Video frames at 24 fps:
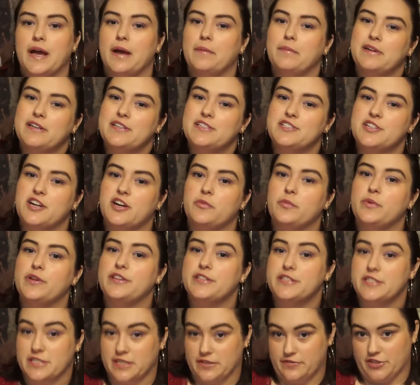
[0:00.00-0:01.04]
I'm going to start
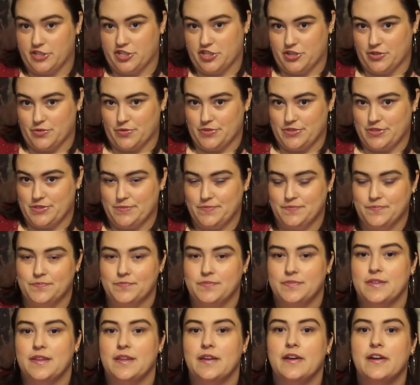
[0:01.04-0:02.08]
with TV shows.
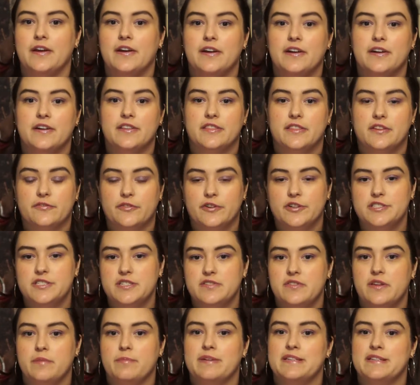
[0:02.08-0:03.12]
The first
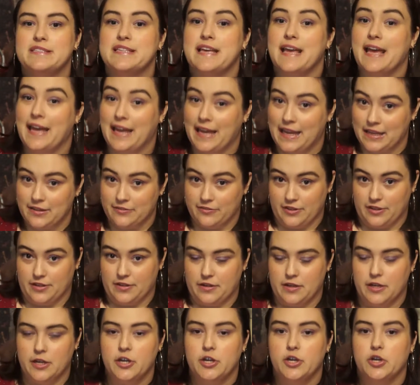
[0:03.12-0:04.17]
of them is Haven,
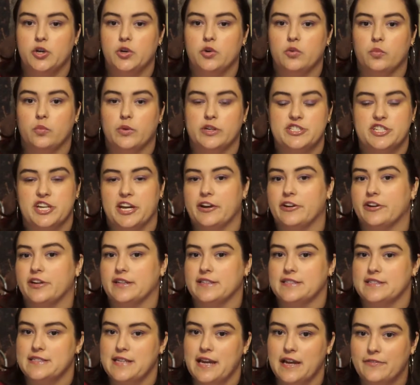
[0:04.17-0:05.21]
which aired
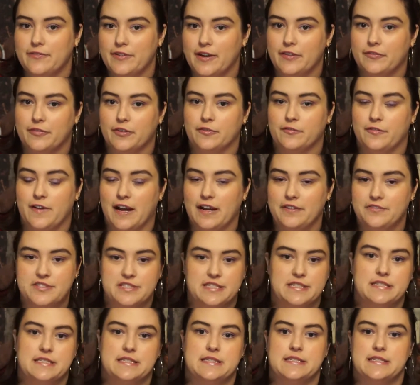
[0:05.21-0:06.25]
on Sci-Fi for 5
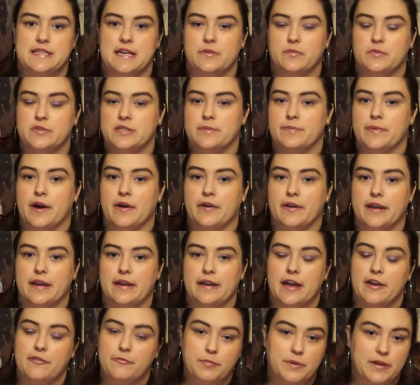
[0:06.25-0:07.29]
seasons and was about an
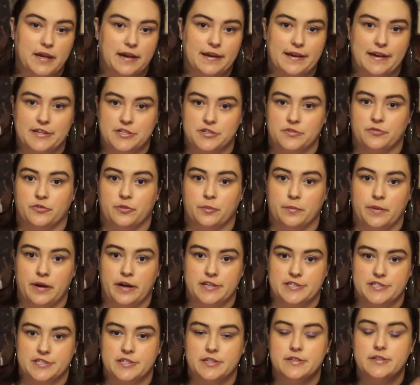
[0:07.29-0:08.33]
FBI agent from
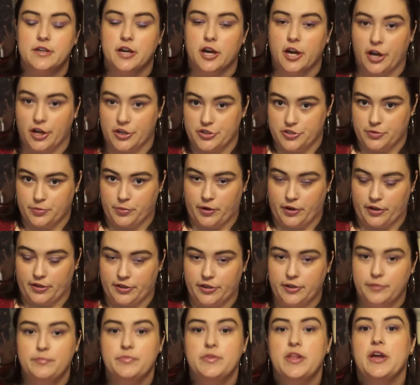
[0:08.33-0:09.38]
Boston, Audrey
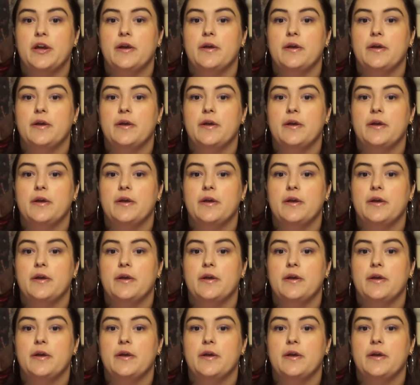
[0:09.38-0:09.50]
Parker,